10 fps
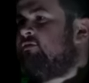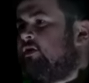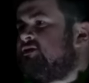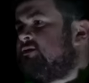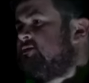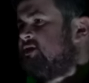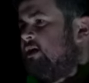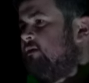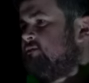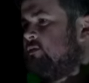The vaults
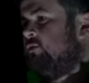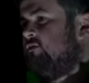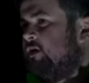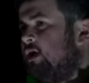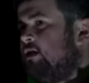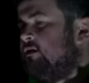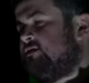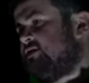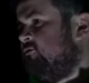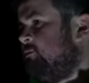themselves within the
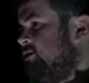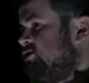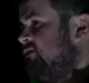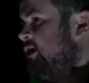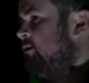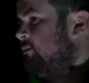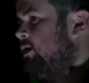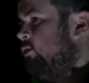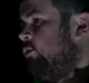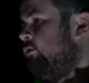South Bridge of
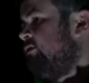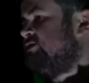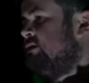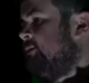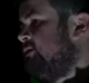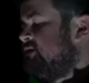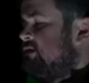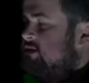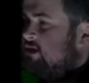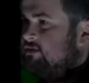Edinburgh were originally built
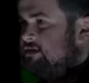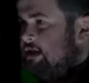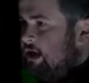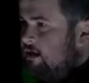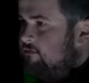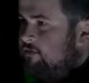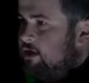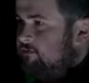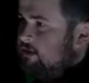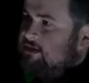in seventeen
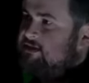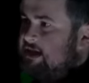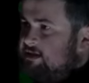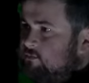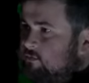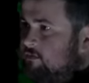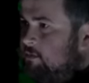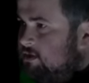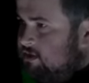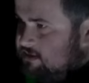eighty-five in tandem with the
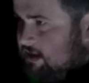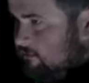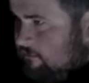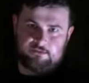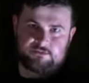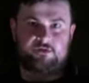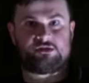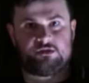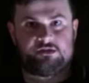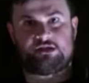bridge itself. It was
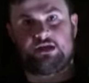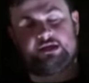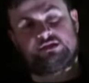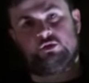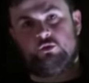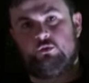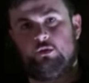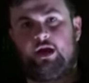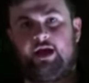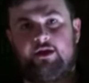originally to connect two
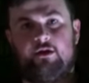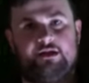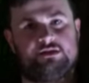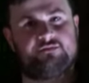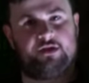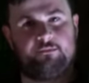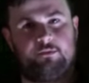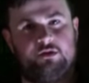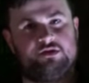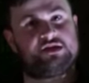higher ends of
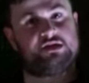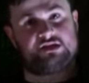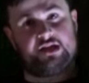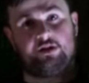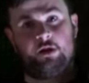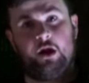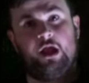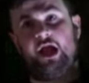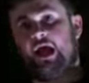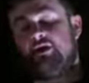Edinburgh, the city centre
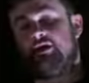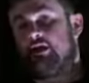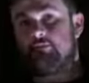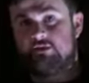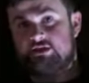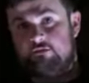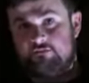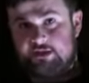and Edinburgh's south